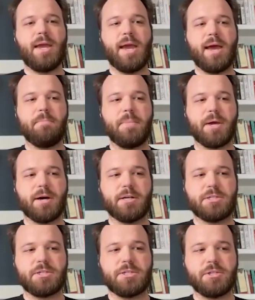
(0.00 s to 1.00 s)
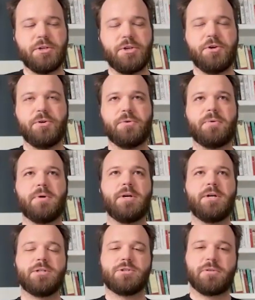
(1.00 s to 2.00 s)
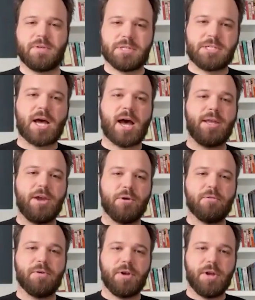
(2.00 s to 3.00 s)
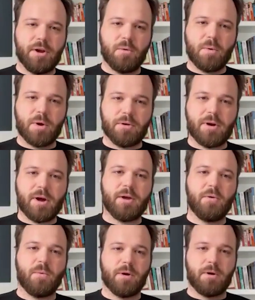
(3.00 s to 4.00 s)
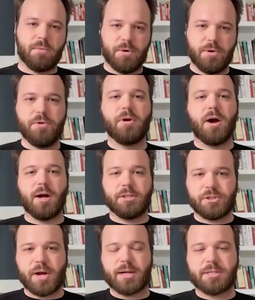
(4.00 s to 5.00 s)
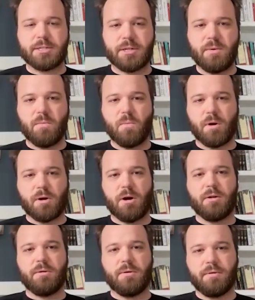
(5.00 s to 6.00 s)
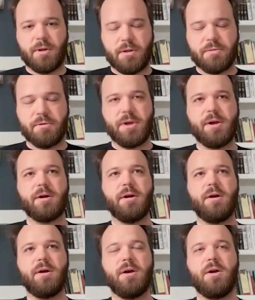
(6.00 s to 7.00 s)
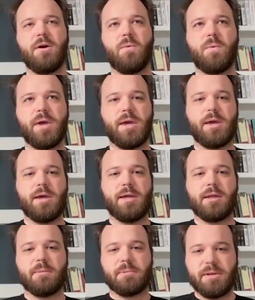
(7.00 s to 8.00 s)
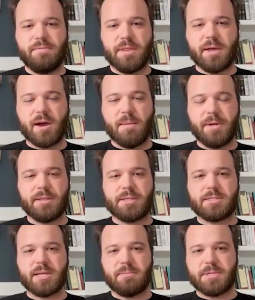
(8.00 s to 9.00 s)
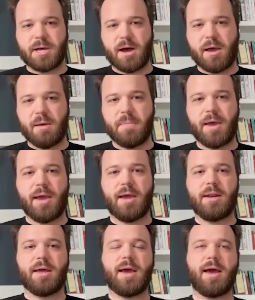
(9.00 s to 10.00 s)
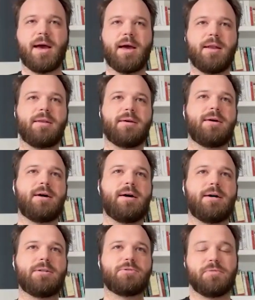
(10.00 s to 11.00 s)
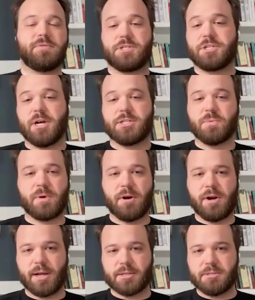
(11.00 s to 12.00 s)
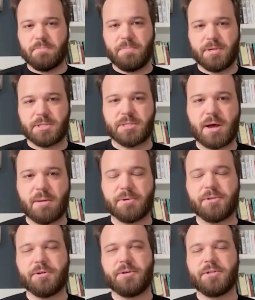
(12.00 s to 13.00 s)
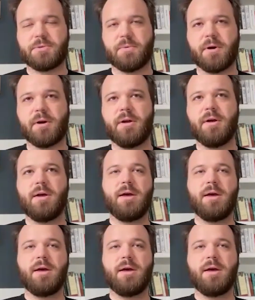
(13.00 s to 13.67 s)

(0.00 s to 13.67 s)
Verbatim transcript: And because you sort of decide year over year whether or not you want to renew your contract and work on another year, we ended up leaving the company at the same time and had uh, sort of discussed what our next business opportunities were.